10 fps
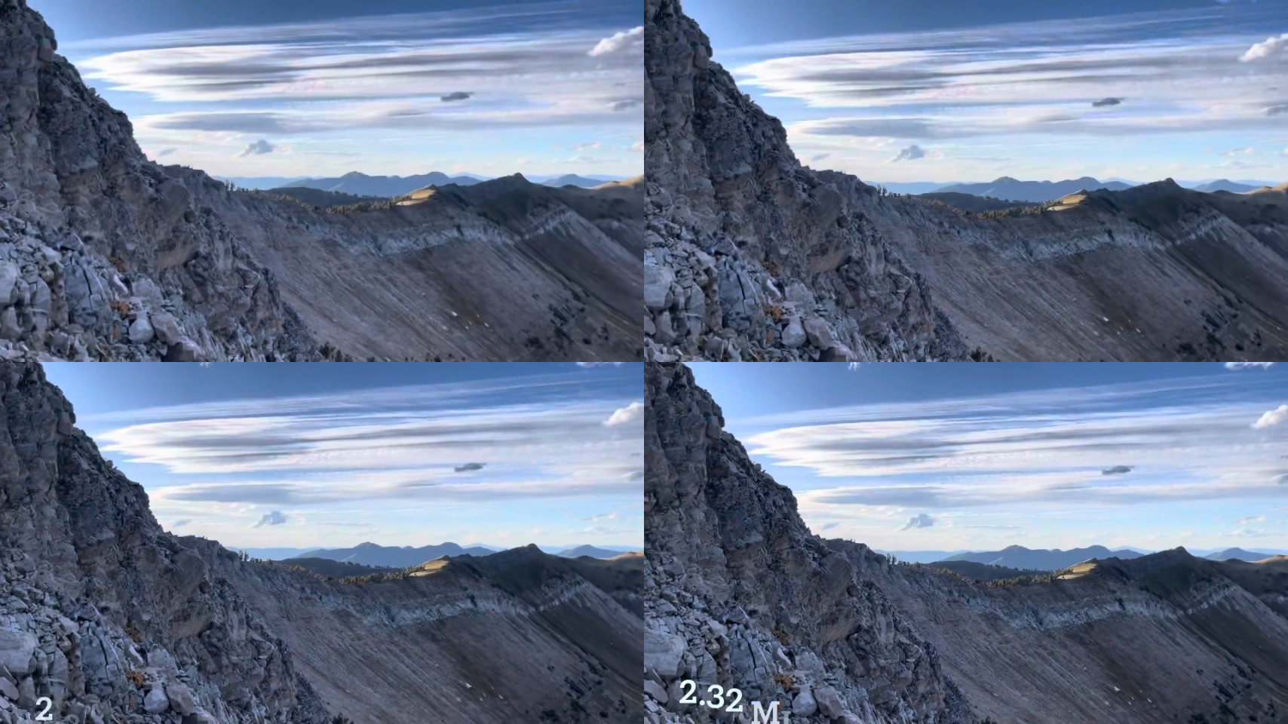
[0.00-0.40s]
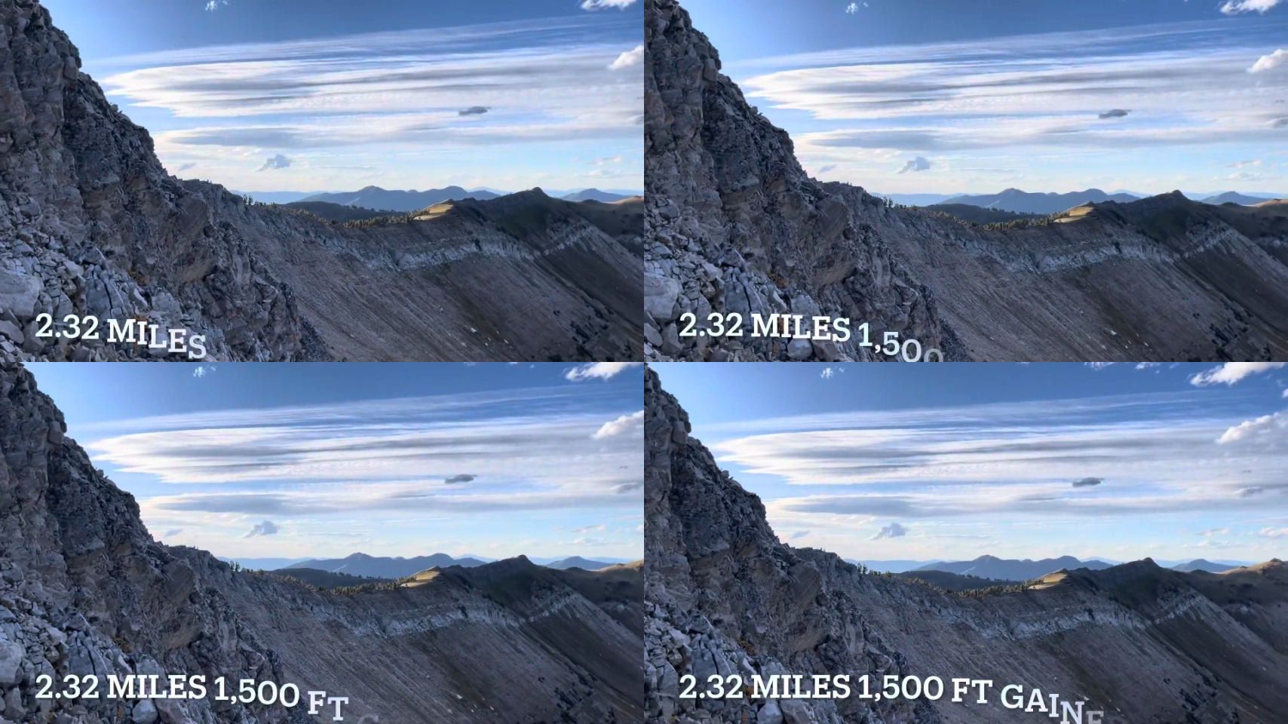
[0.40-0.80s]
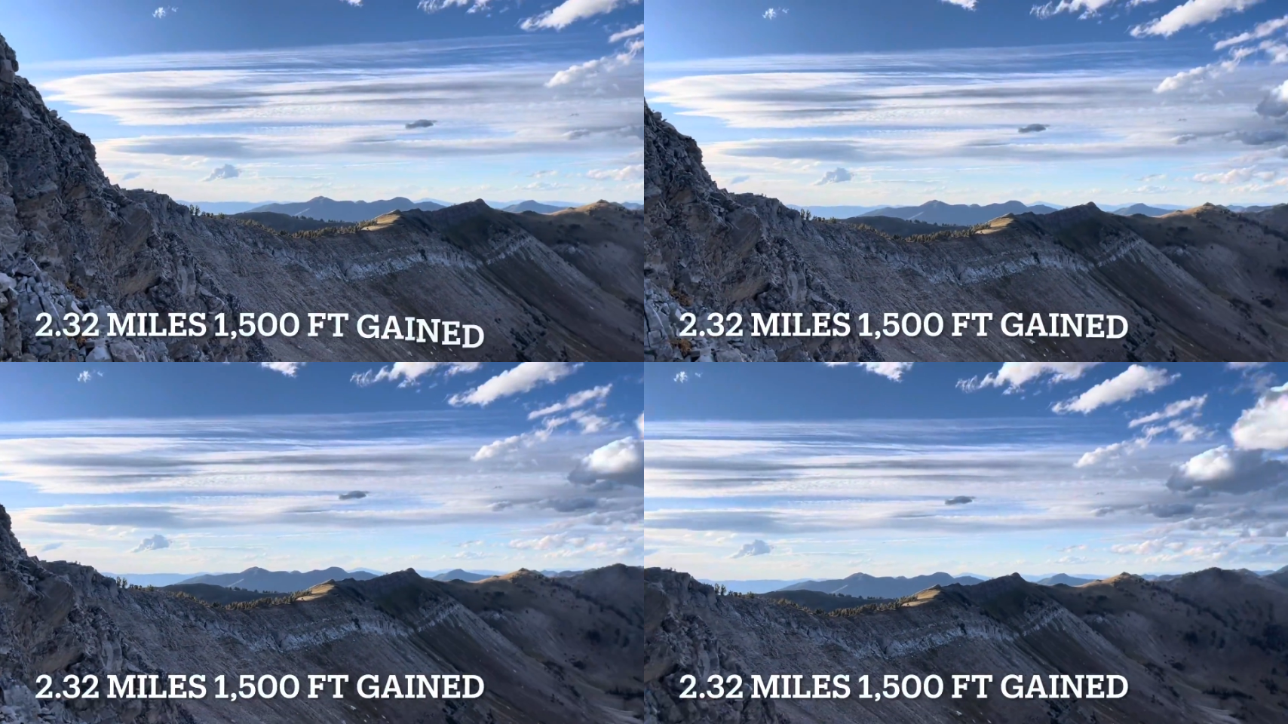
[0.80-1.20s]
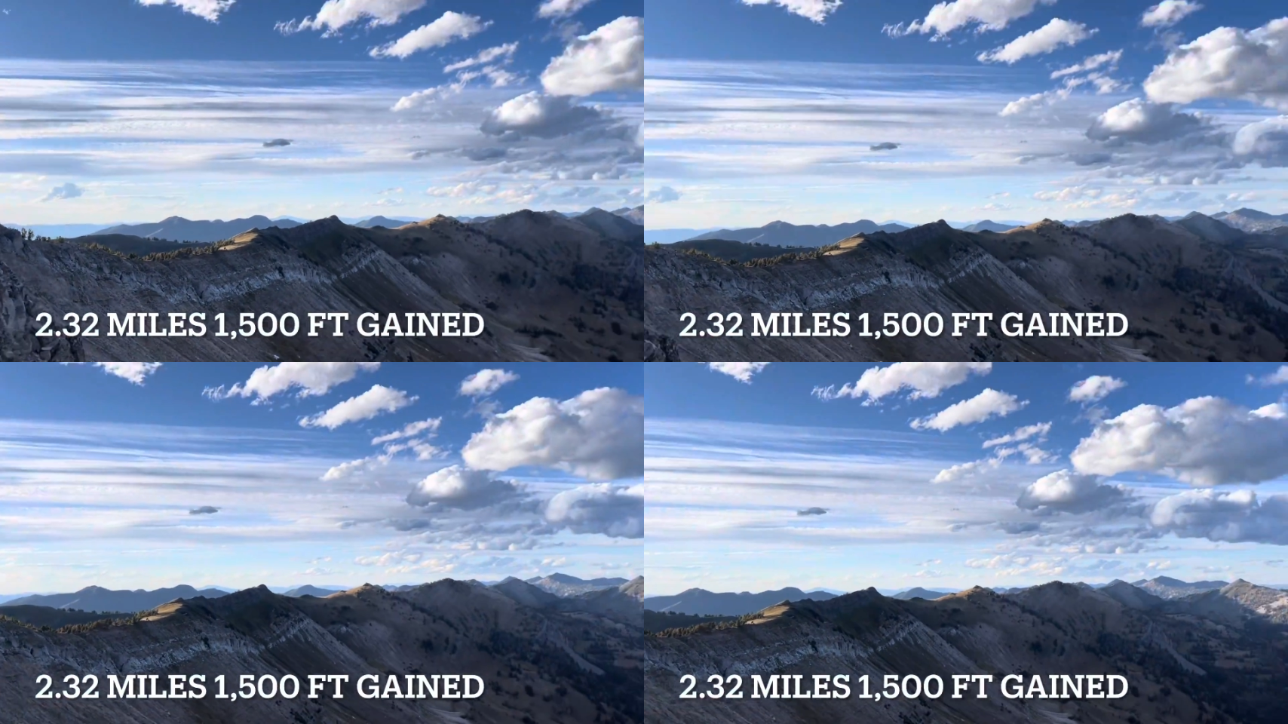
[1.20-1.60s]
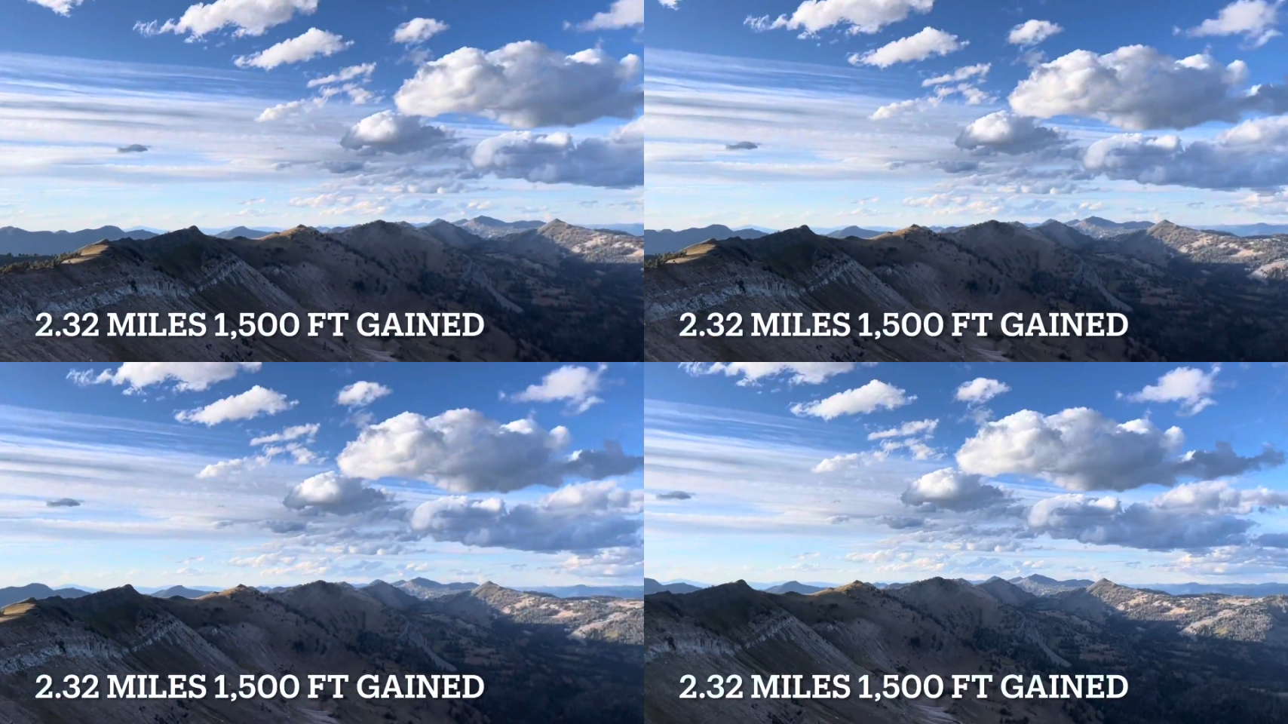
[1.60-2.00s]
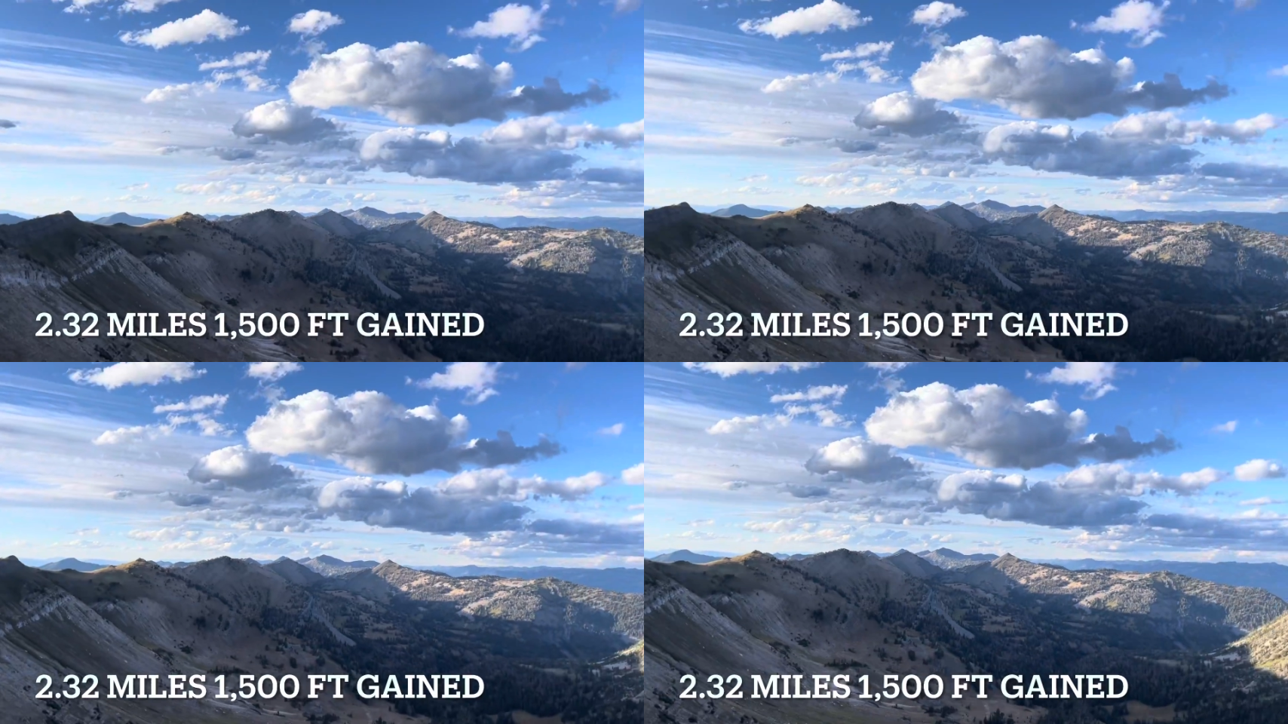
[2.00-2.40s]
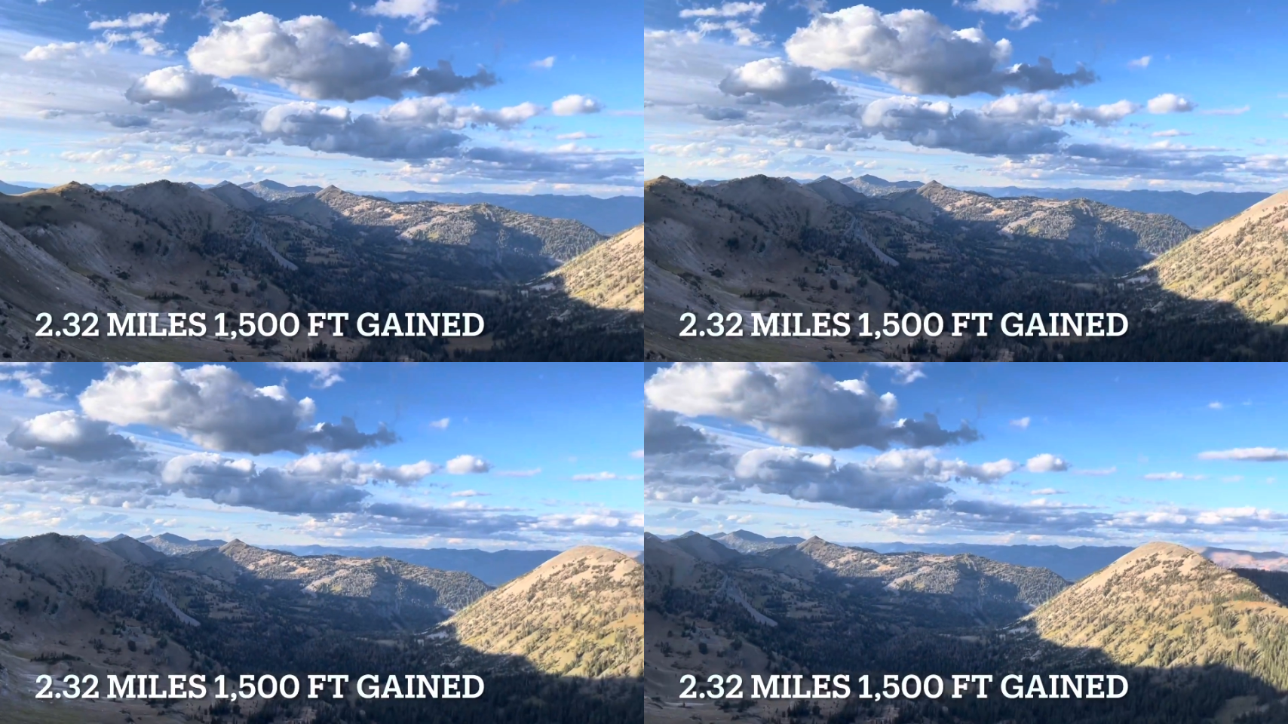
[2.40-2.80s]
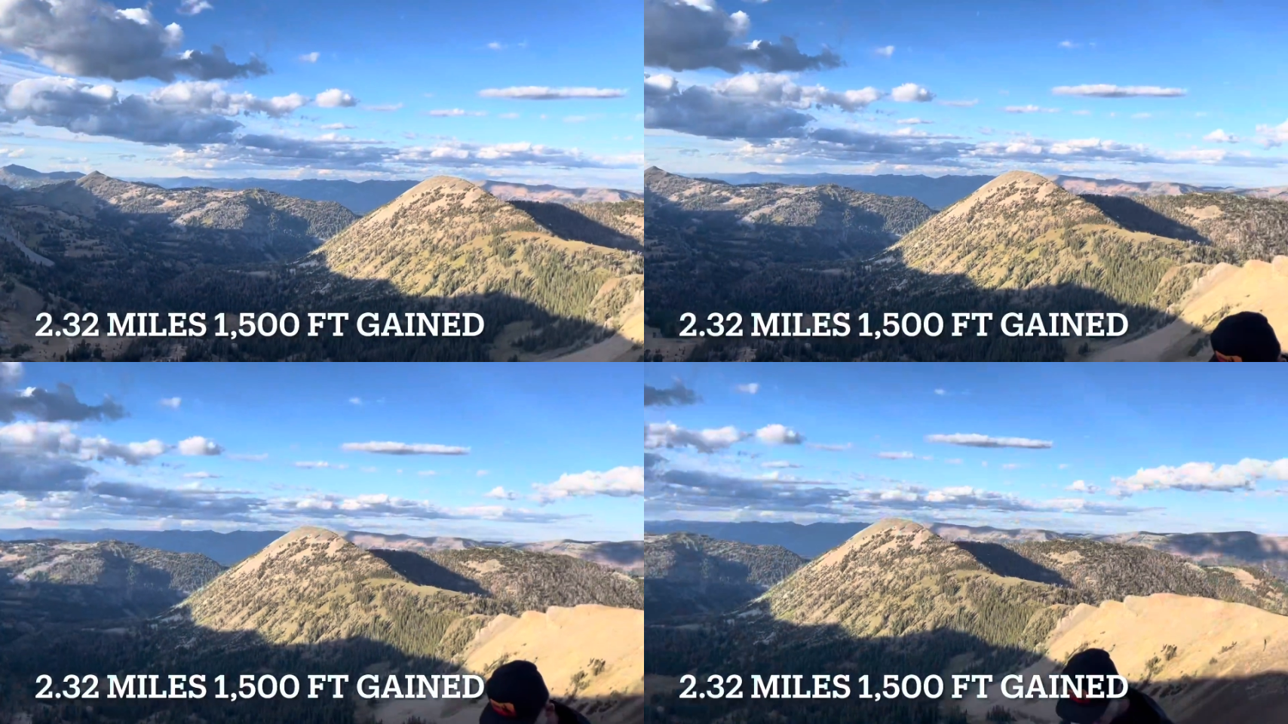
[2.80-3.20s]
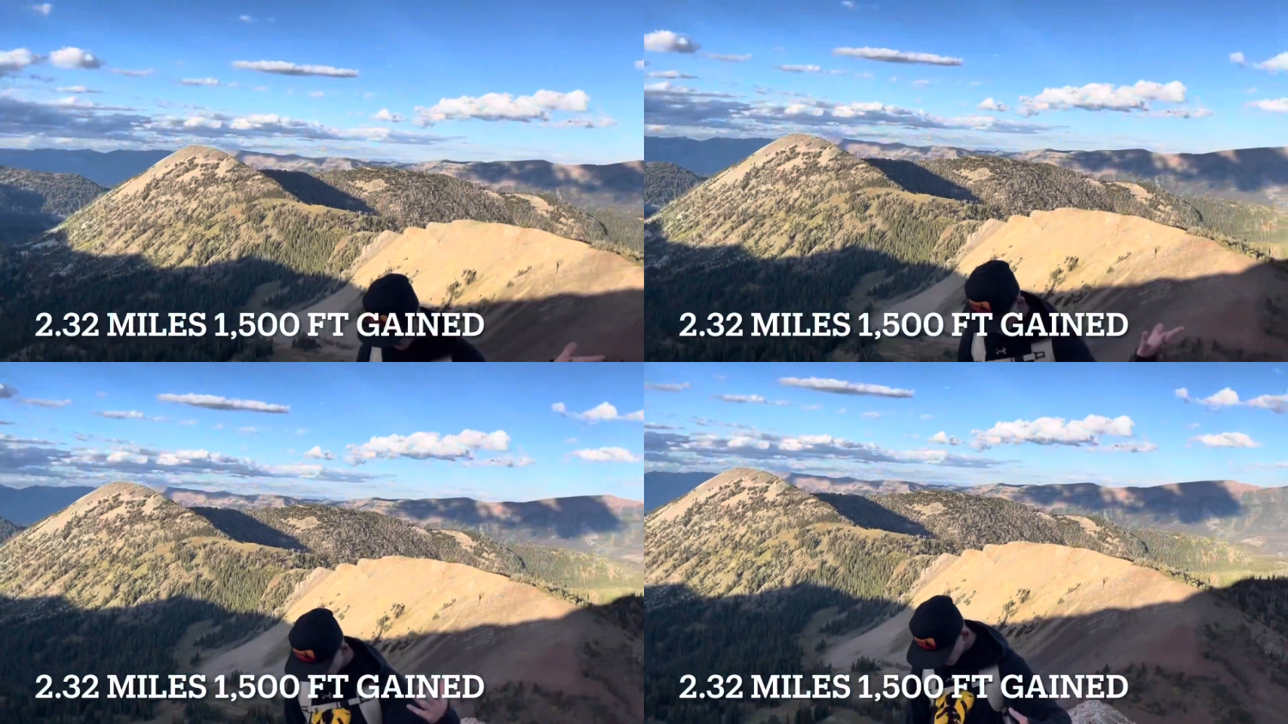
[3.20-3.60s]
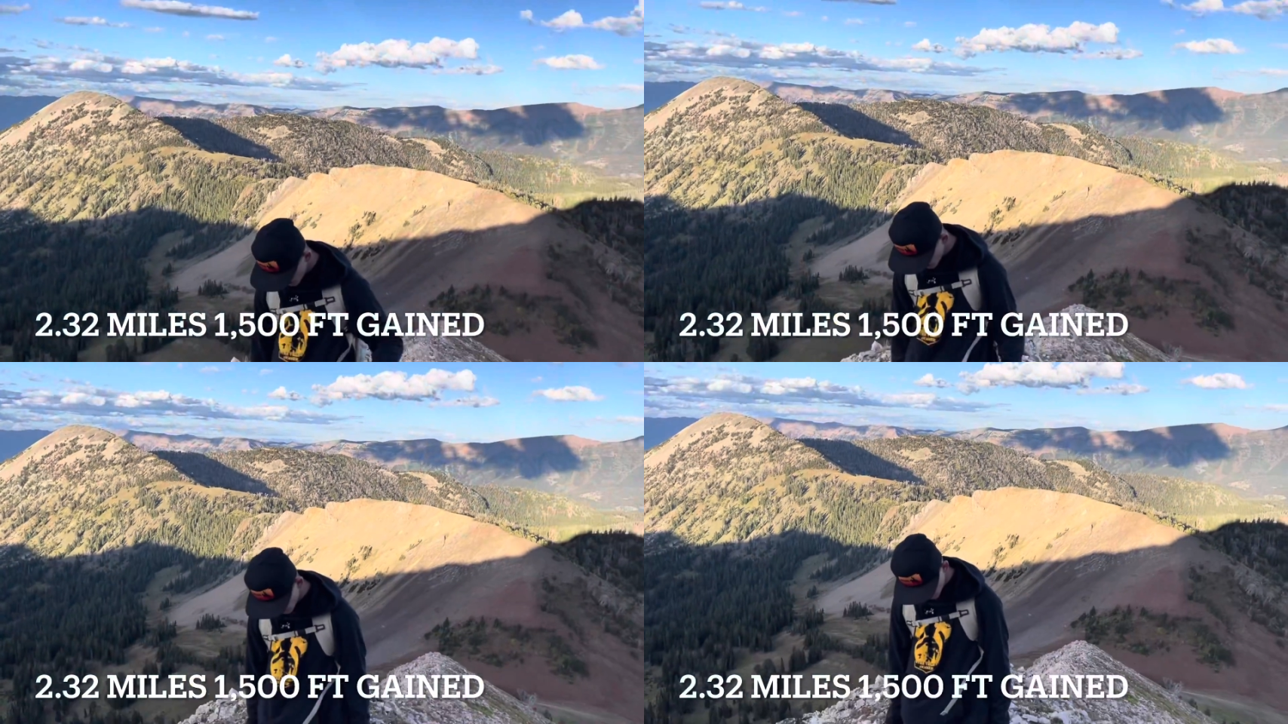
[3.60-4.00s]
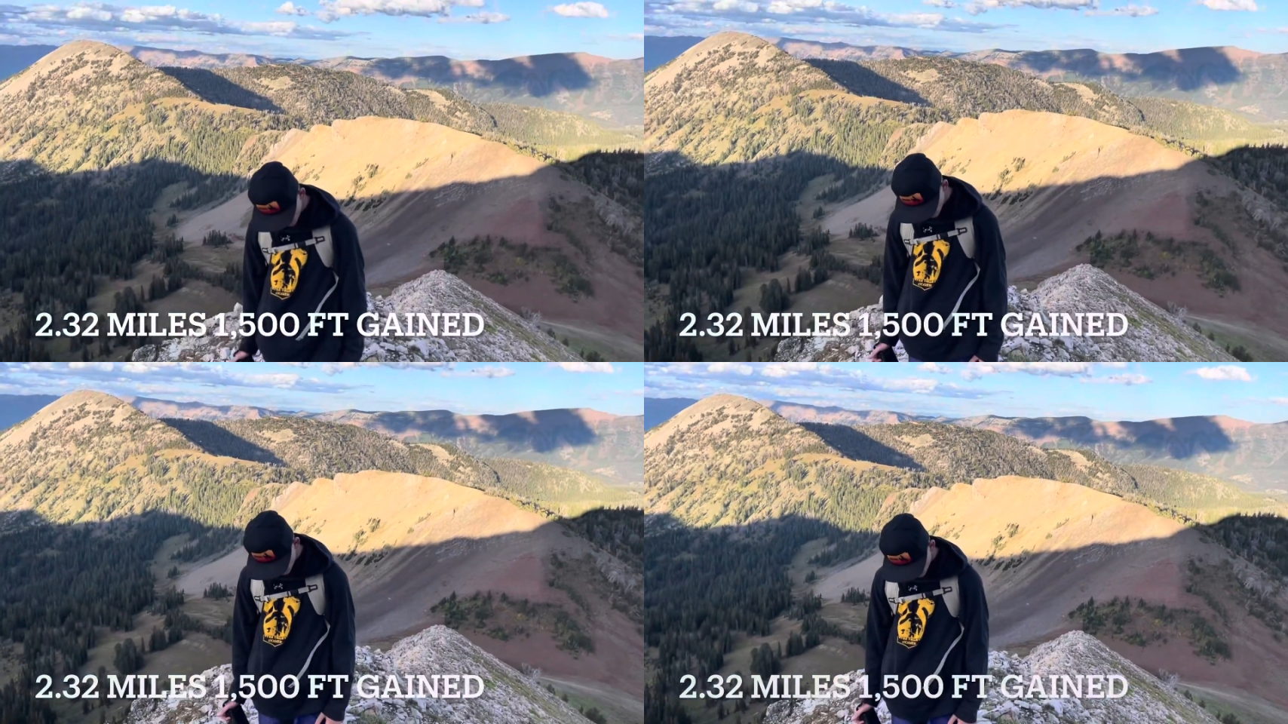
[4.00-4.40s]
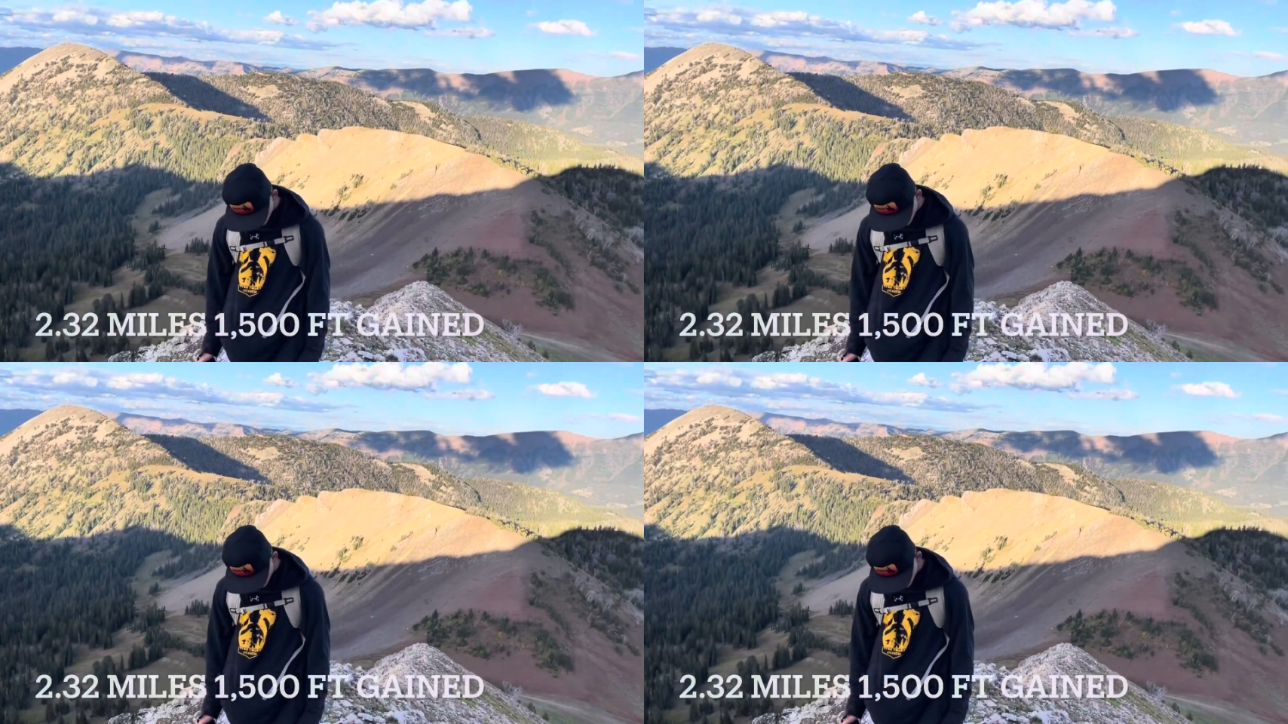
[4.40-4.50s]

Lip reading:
[unreadable: no face in view]